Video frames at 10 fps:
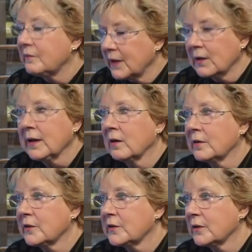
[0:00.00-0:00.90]
Very
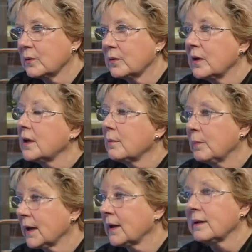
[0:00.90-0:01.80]
hard to do.
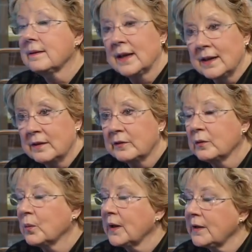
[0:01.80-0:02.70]
But that is
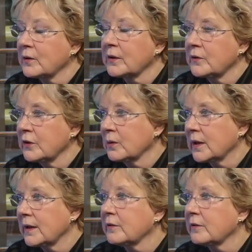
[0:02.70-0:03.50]
a way you can do it.